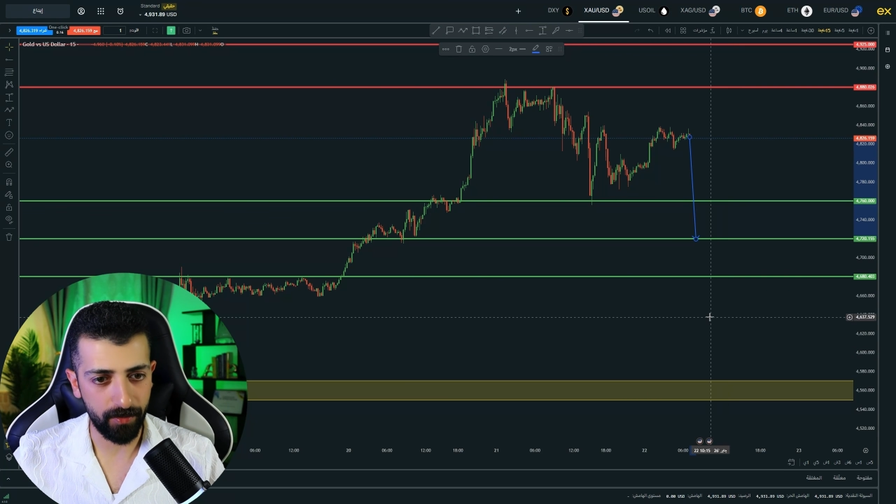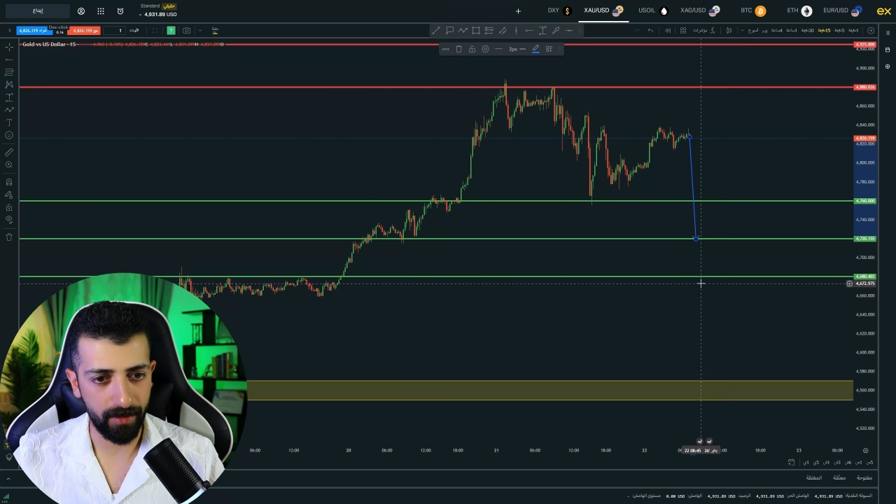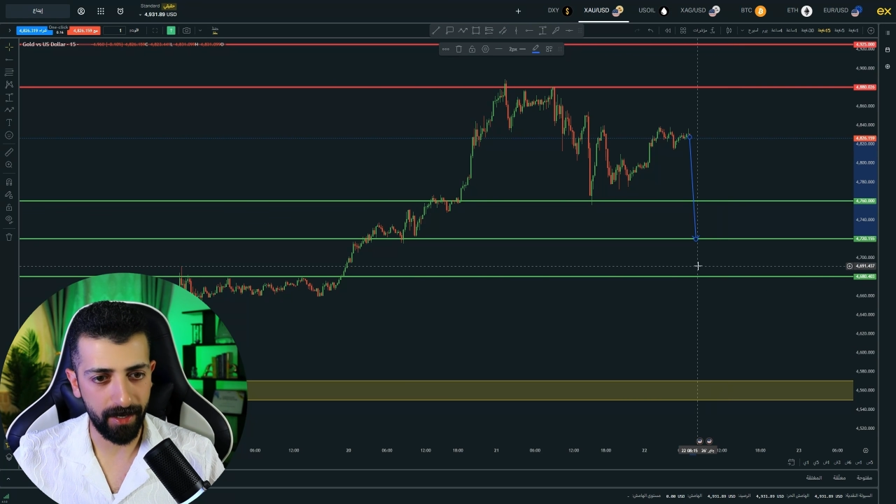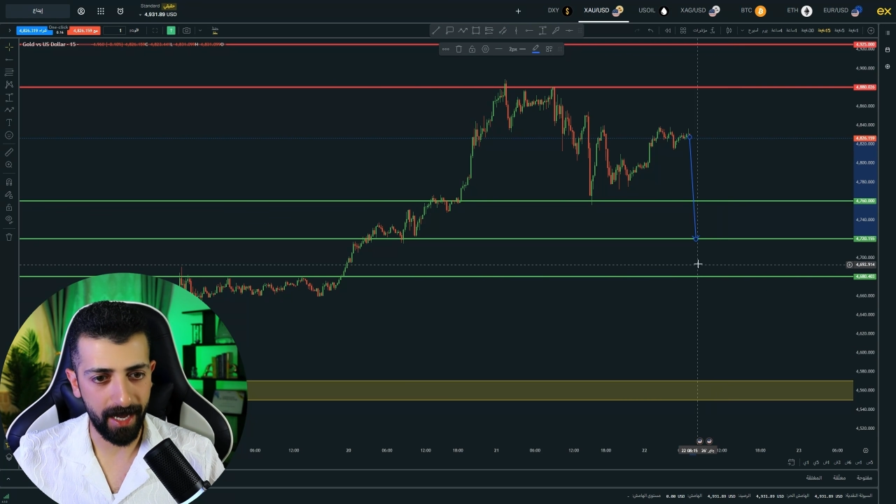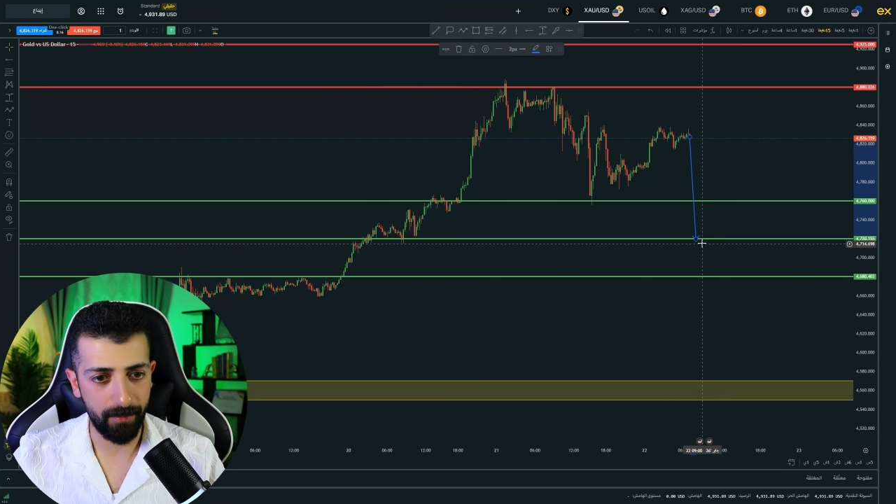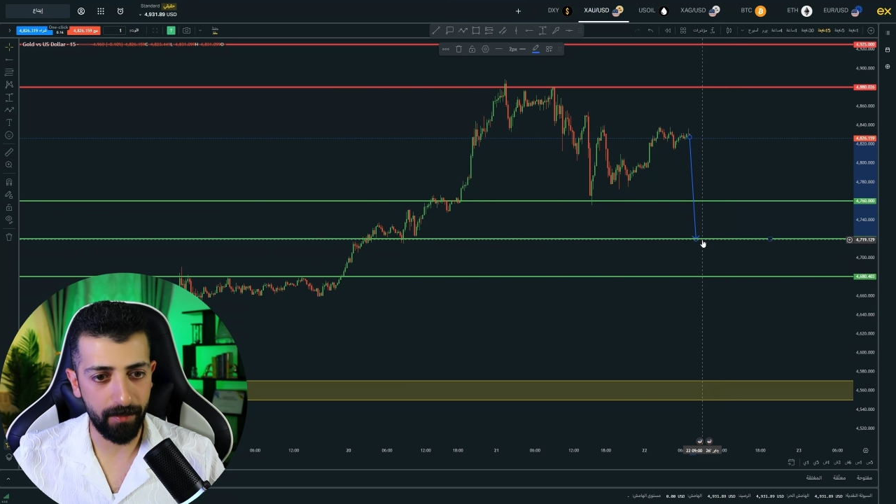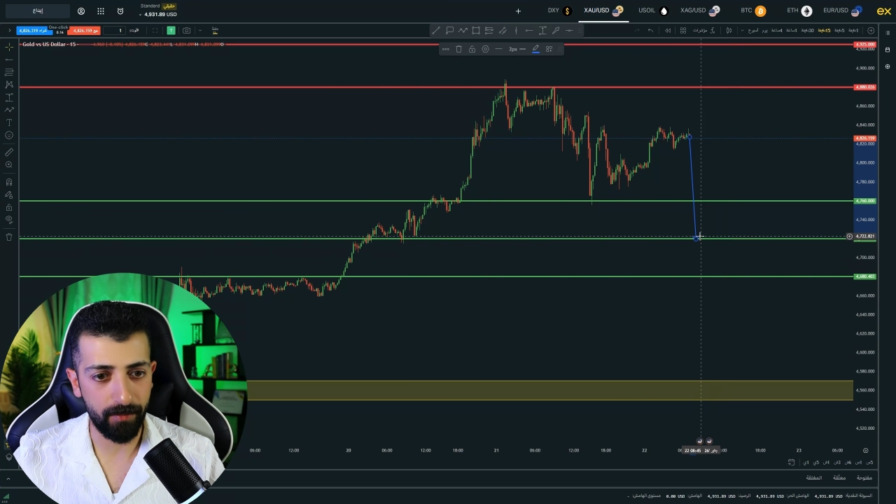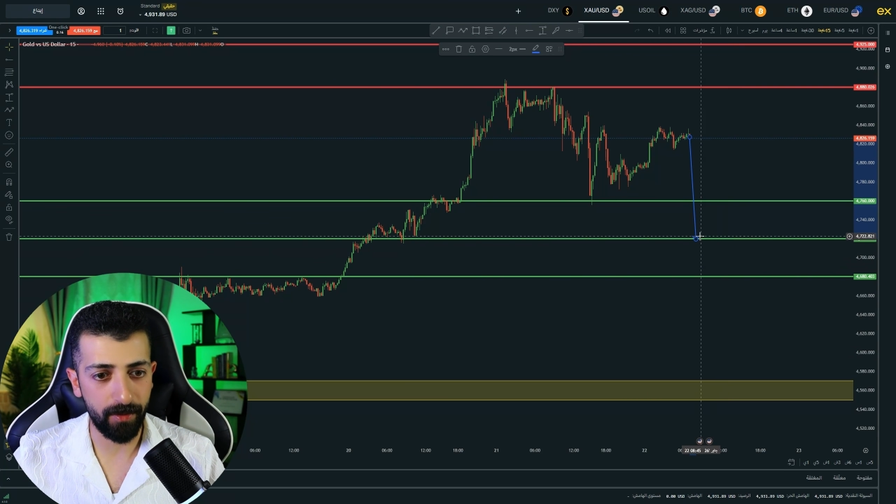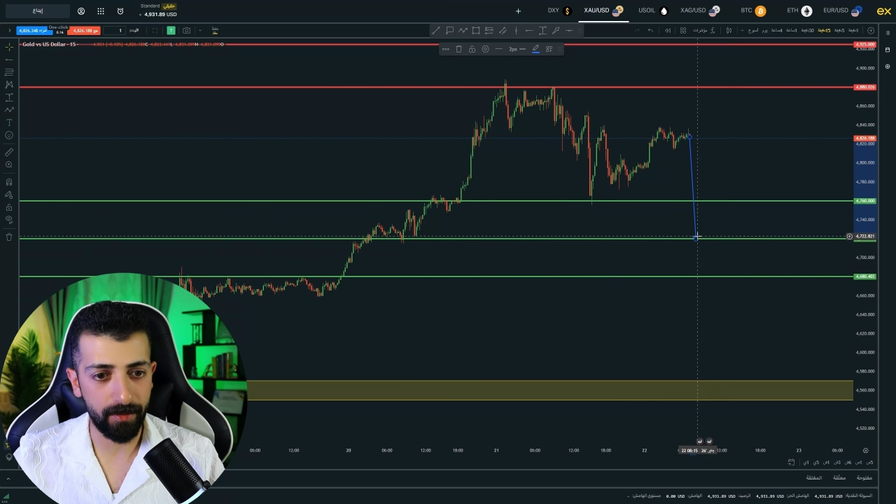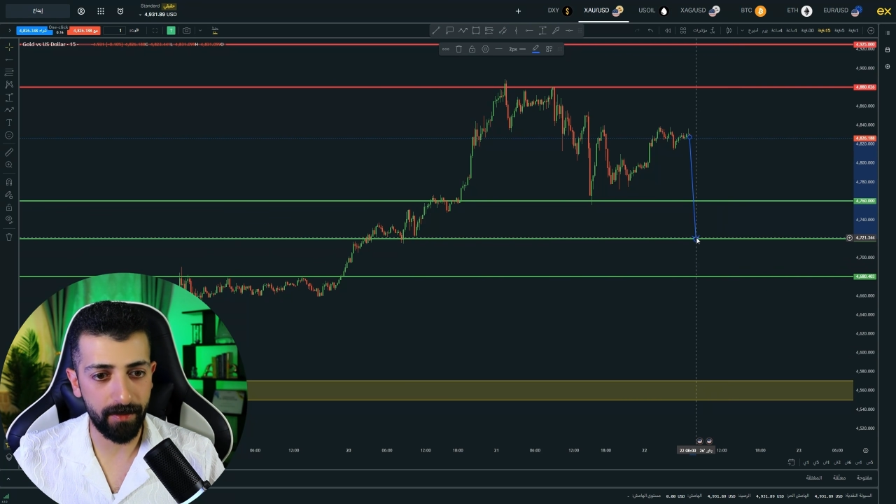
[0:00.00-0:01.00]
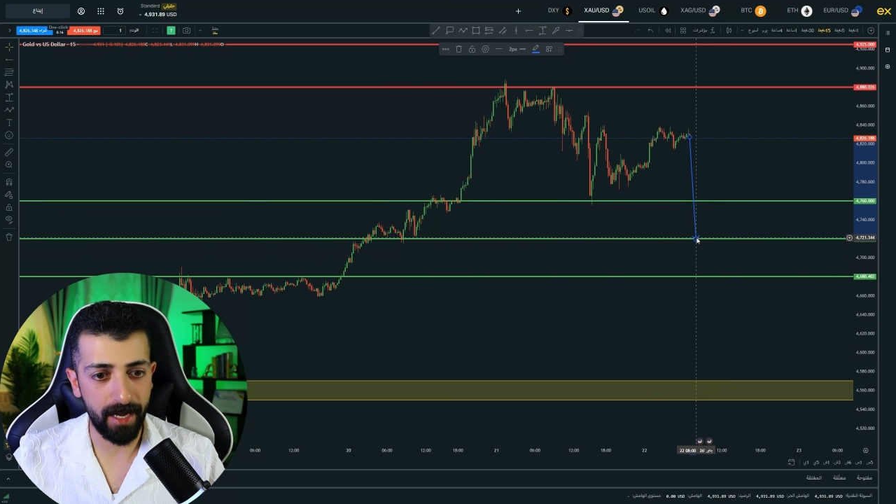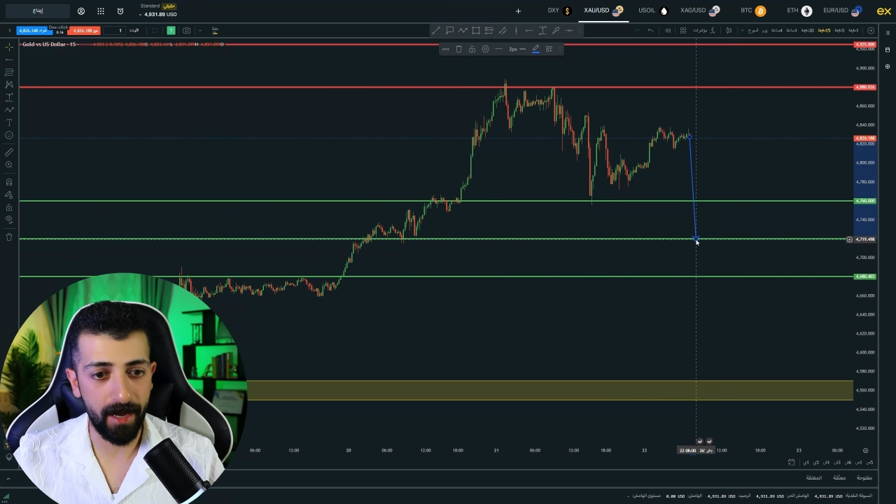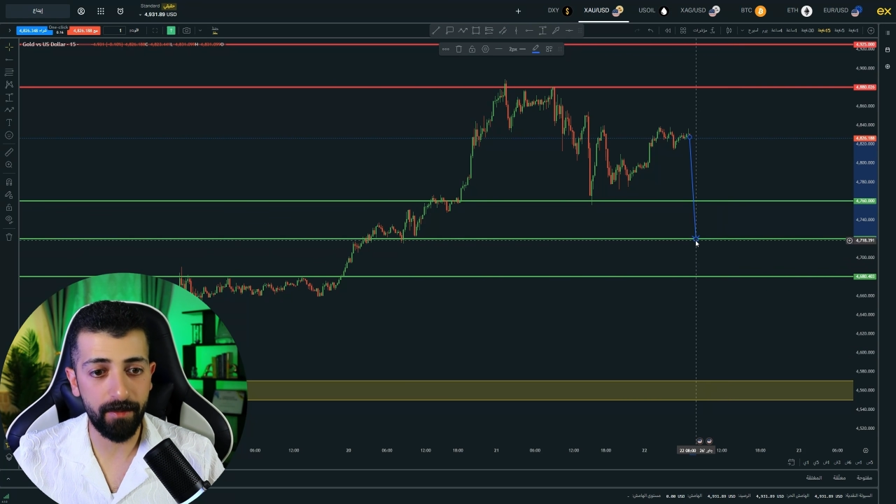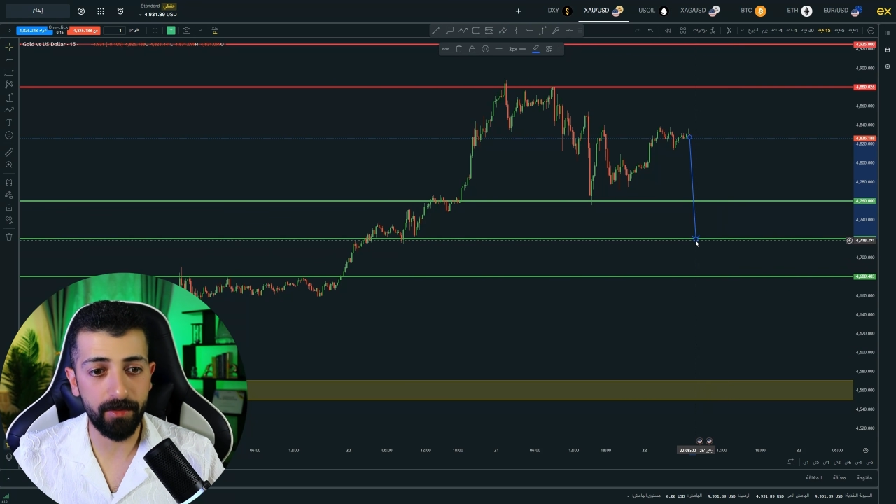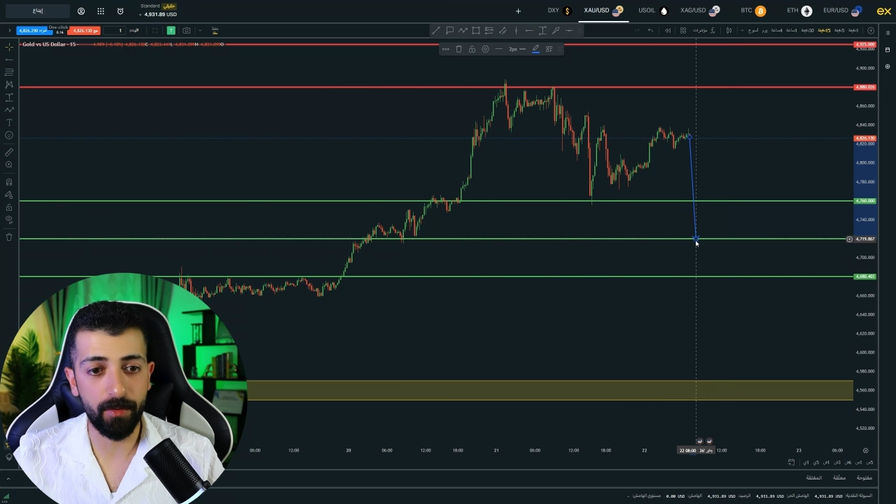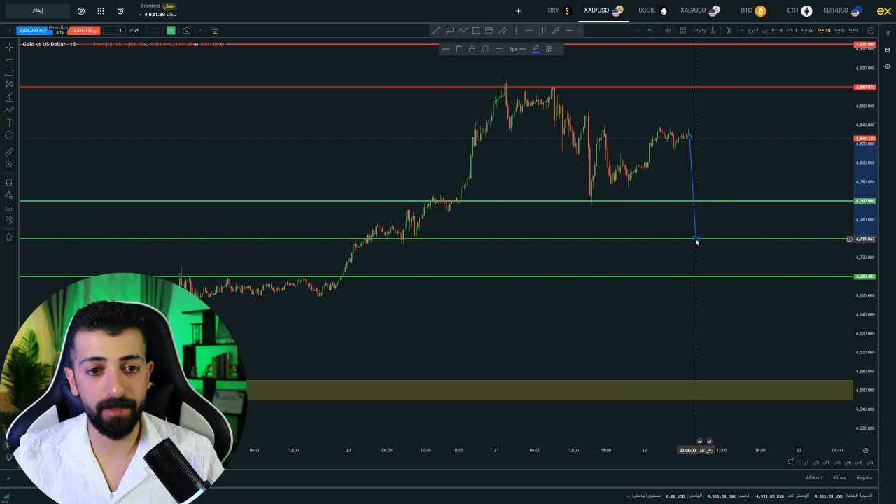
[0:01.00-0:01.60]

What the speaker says: to collapse further down into